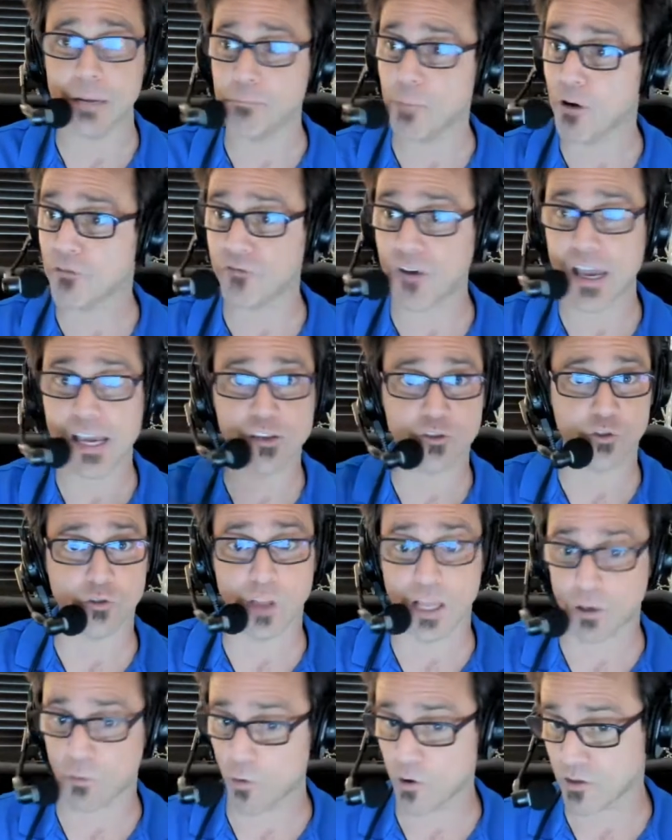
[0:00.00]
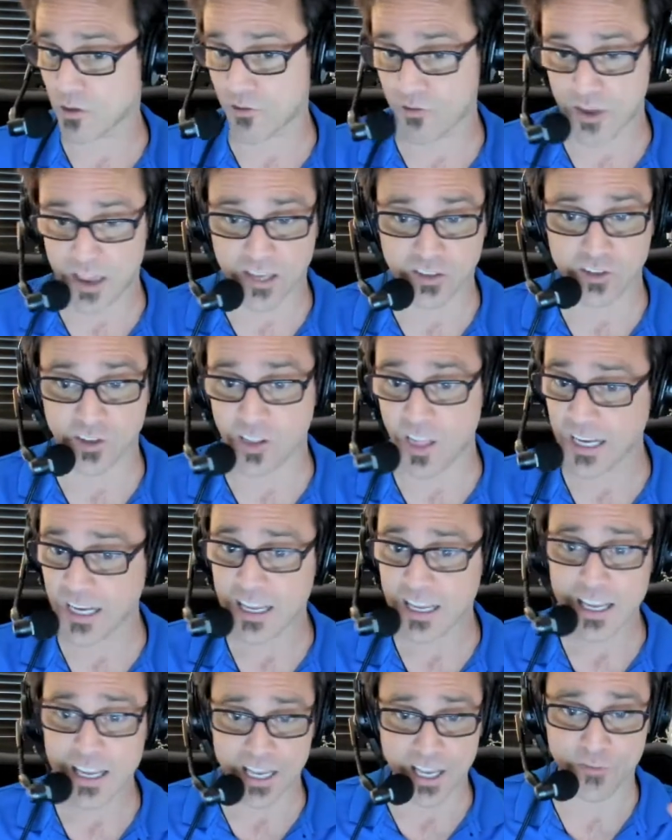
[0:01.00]
Buffets are like one of the things that like
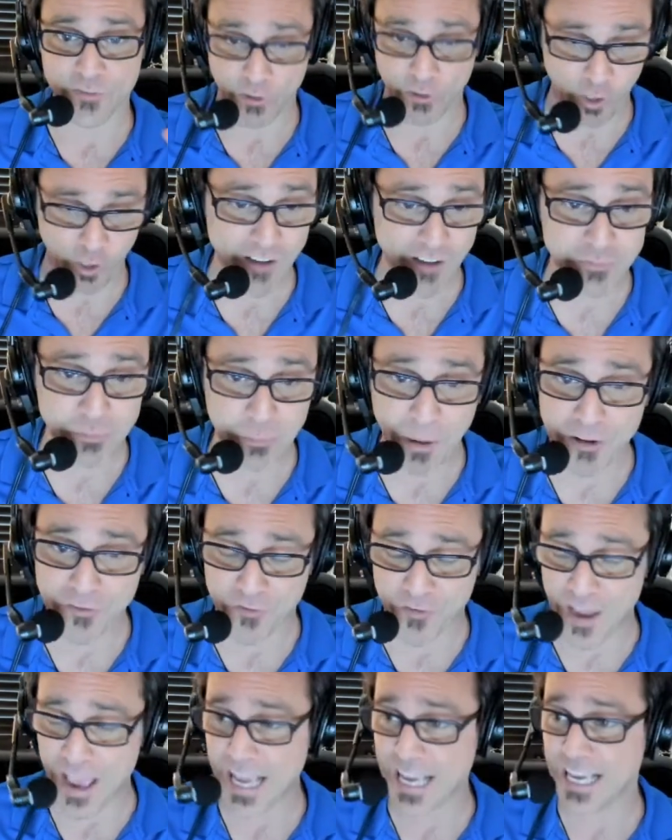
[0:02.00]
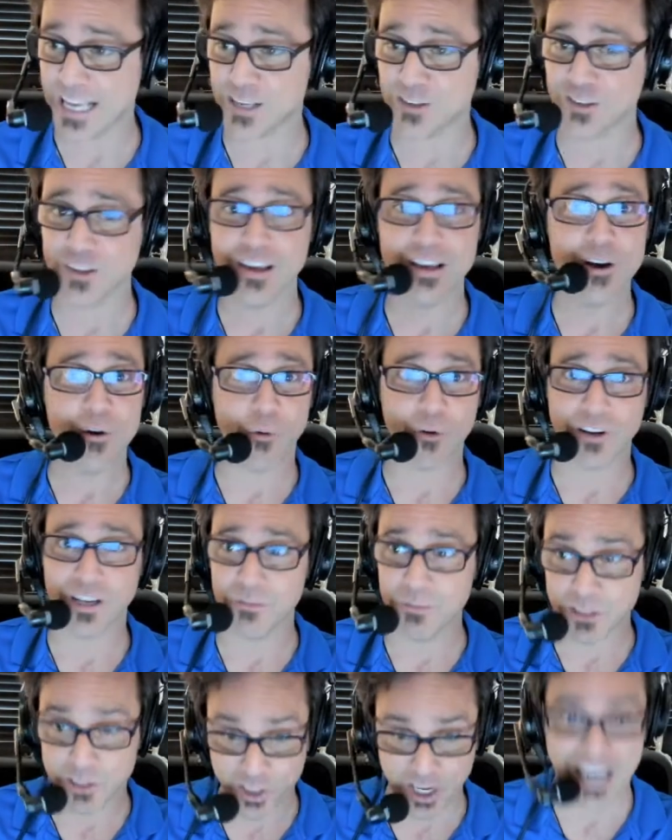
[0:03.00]
if you love buffets, we're going to
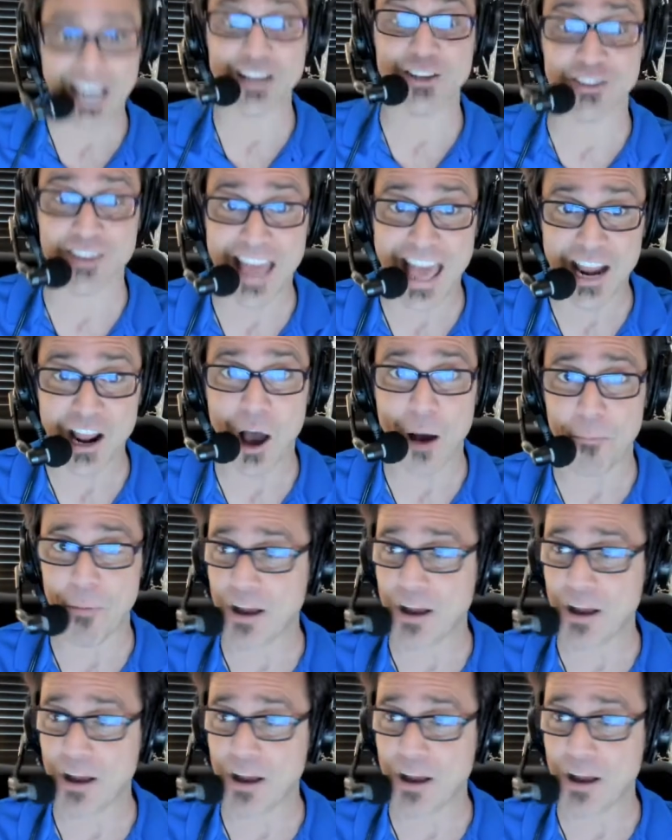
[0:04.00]
be changing that up.